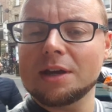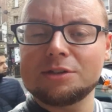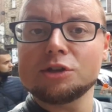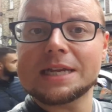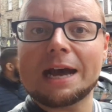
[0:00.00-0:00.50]
I
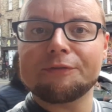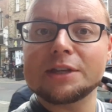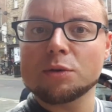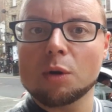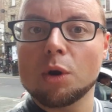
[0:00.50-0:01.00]
used to have
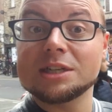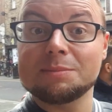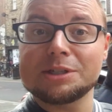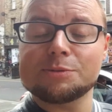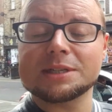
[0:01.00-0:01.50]
these when I
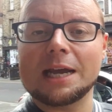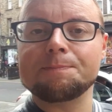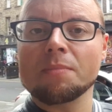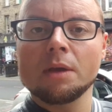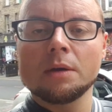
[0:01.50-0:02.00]
worked in
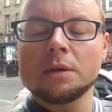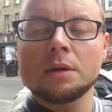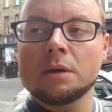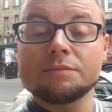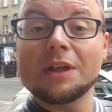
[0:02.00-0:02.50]
Bishopsgate.
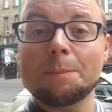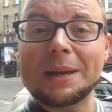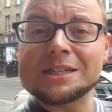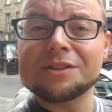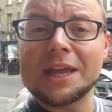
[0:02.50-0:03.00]
They're the
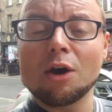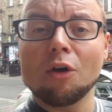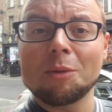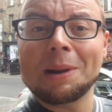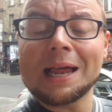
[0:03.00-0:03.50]
best thing
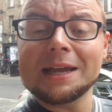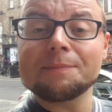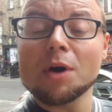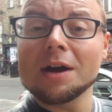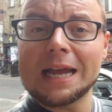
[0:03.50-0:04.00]
on the
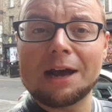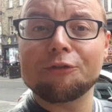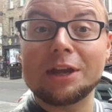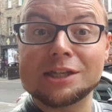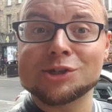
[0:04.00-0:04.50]
planet. I'm going to
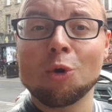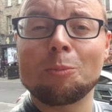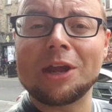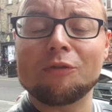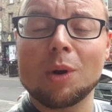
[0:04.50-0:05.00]
have the
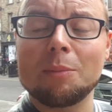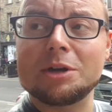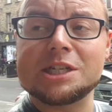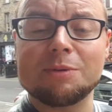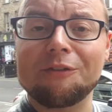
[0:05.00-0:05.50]
salt beef one,
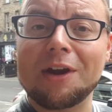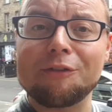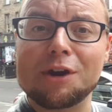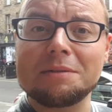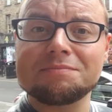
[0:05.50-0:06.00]
which is my
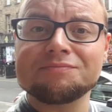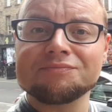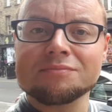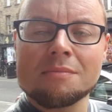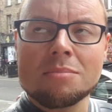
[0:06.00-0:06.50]
favourite.
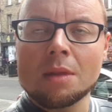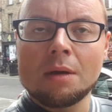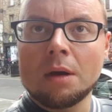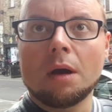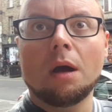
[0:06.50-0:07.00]

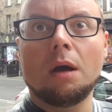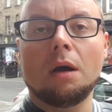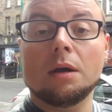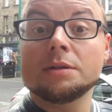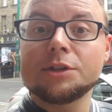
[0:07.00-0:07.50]

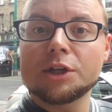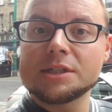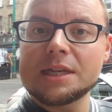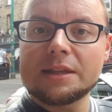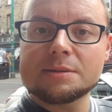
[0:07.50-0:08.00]
Uh, you
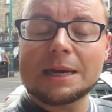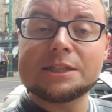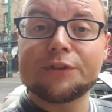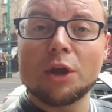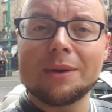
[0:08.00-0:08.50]
can see there's a
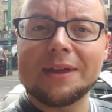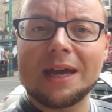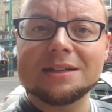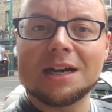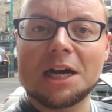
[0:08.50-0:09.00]
massive queue in
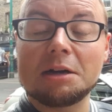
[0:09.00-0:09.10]
there.